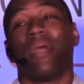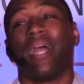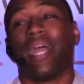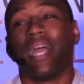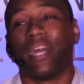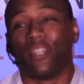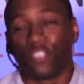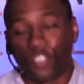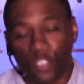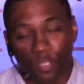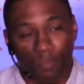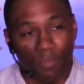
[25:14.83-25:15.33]

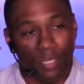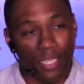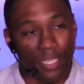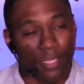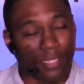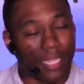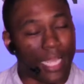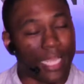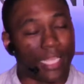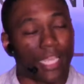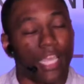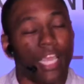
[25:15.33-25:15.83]
My house should
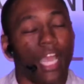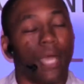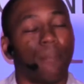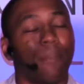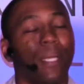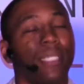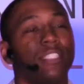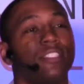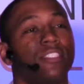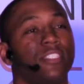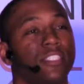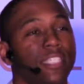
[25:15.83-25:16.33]
be like
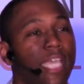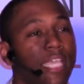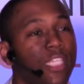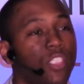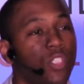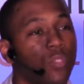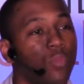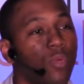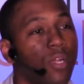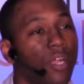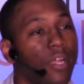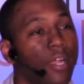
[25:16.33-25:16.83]
my
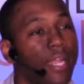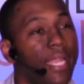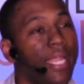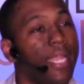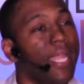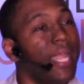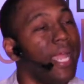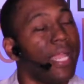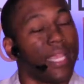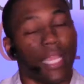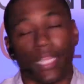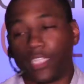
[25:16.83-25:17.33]

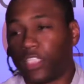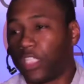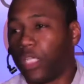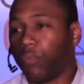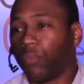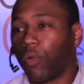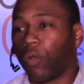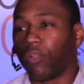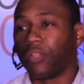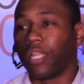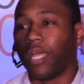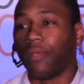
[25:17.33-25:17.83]
sanctuary. Like,
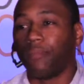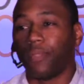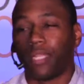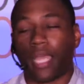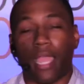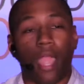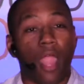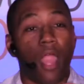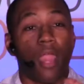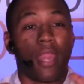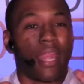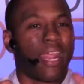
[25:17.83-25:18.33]
she won't let
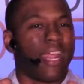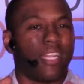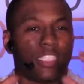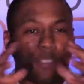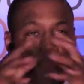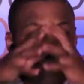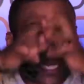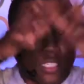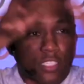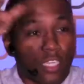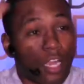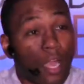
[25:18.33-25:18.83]
me, and
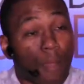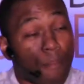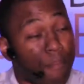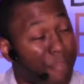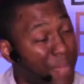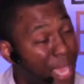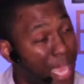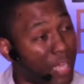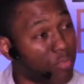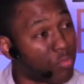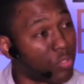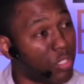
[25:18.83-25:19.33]
especially our
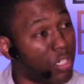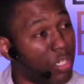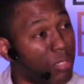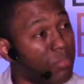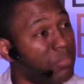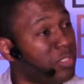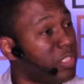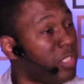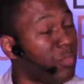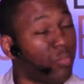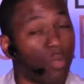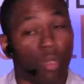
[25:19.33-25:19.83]

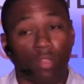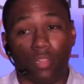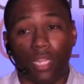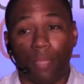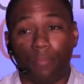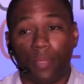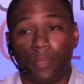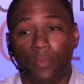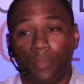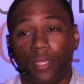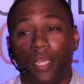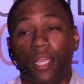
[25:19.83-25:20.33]
bedroom, she
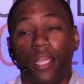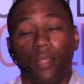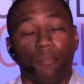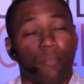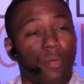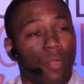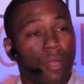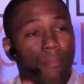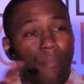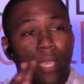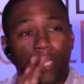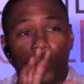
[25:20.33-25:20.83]
won't let me
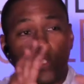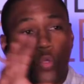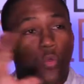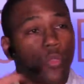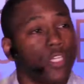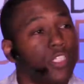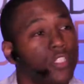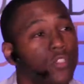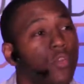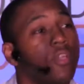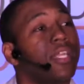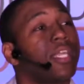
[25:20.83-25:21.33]
put up my
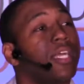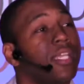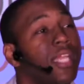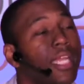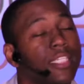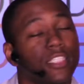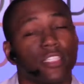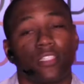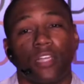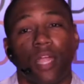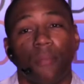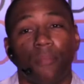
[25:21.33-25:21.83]
Toy Story
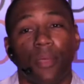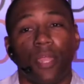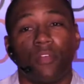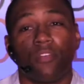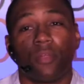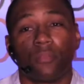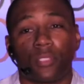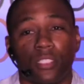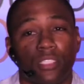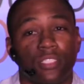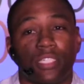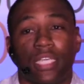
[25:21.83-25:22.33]
collection in our
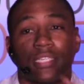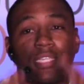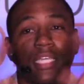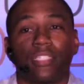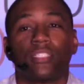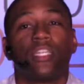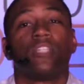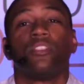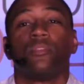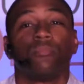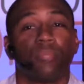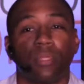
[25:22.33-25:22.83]
bedroom. She's
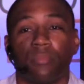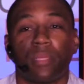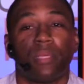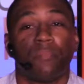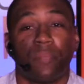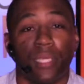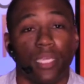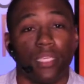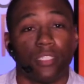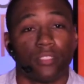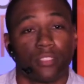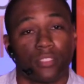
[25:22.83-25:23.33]
like, that doesn't bring
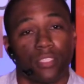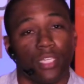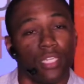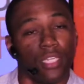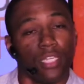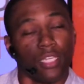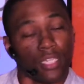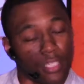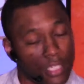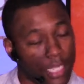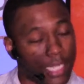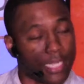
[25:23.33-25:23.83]
me peace.
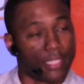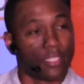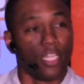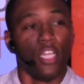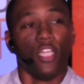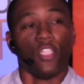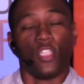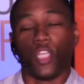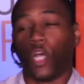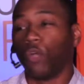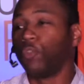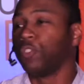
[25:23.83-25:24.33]
Like,
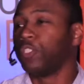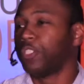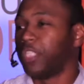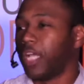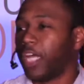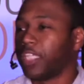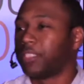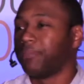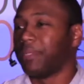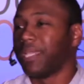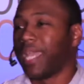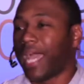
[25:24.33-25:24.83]

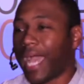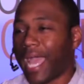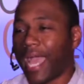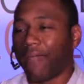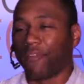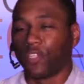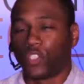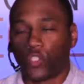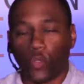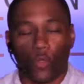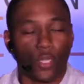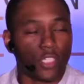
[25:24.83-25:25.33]
don't judge me.
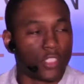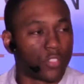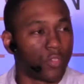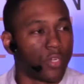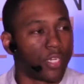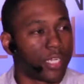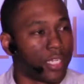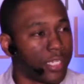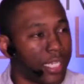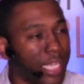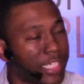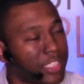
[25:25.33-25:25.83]
I have a Toy
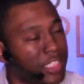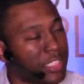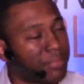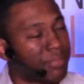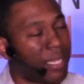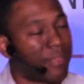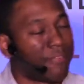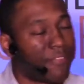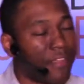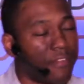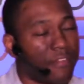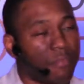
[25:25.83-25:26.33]
Story
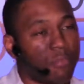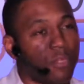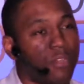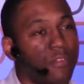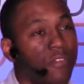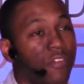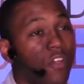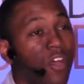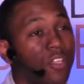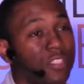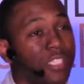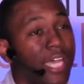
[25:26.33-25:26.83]
collection, favorite
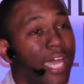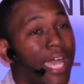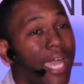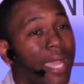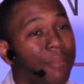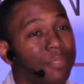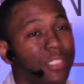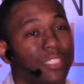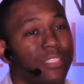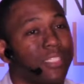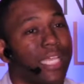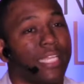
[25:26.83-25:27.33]
movie of all
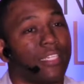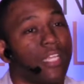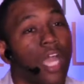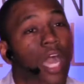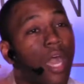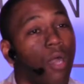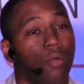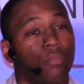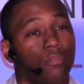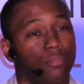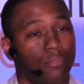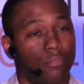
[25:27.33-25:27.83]
time. She's like,
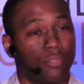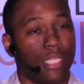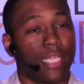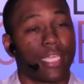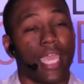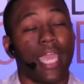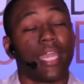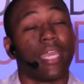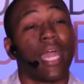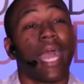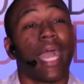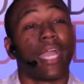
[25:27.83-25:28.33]
no,
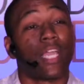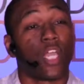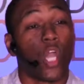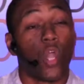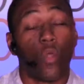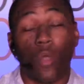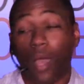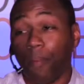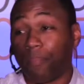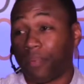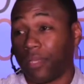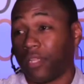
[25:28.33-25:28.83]
that
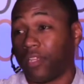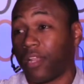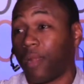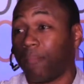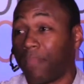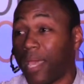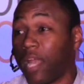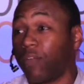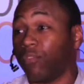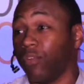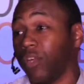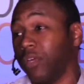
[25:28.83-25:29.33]
cannot go up
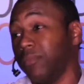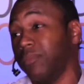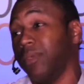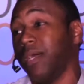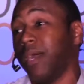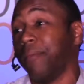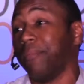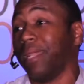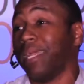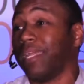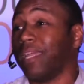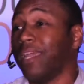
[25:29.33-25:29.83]
in our
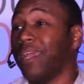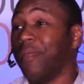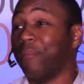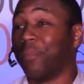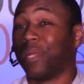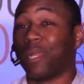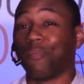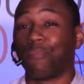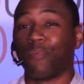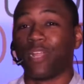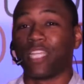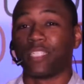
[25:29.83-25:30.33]
bedroom. I'm like,
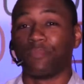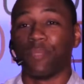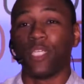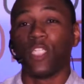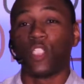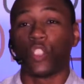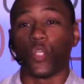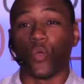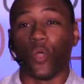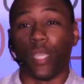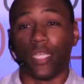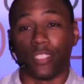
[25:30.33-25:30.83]
but it brings
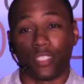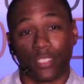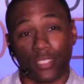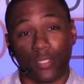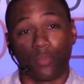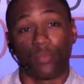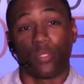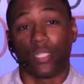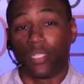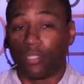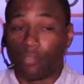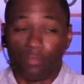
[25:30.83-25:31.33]
me joy.
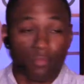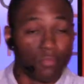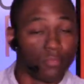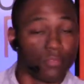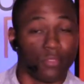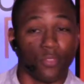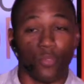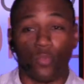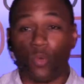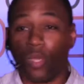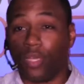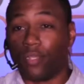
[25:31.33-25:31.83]
She's like,
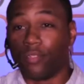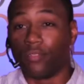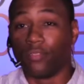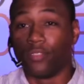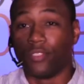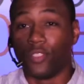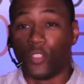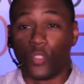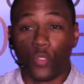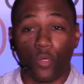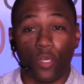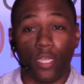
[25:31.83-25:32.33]
well, you want
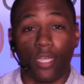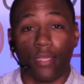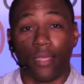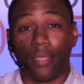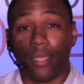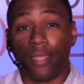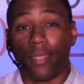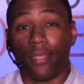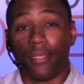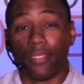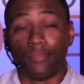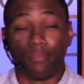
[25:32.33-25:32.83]

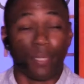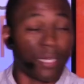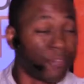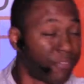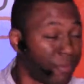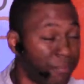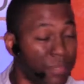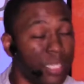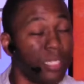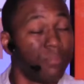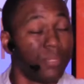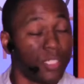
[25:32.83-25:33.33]
joy,
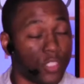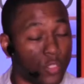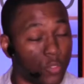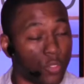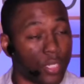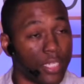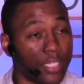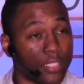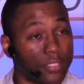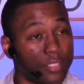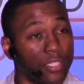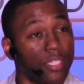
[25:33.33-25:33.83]
better for me to be
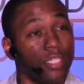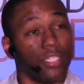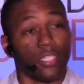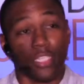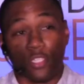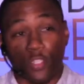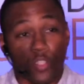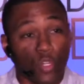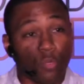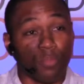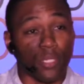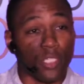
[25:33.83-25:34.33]
joyous
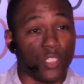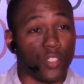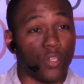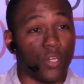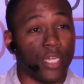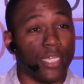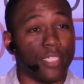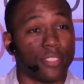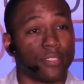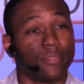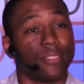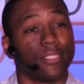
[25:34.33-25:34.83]
than you'll be
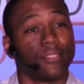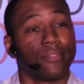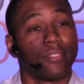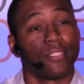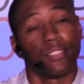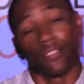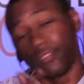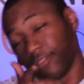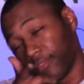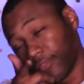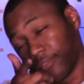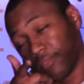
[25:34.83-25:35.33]
joyous. I'm
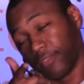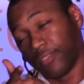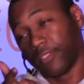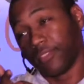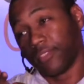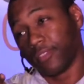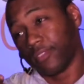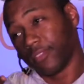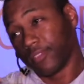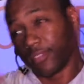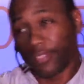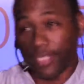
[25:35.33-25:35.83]
like, oh,
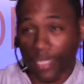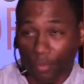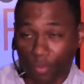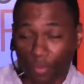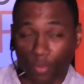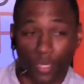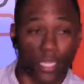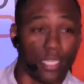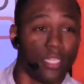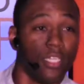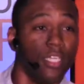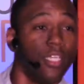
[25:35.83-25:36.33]
you
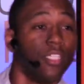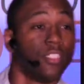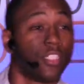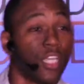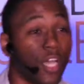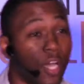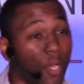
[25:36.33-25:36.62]
got a point.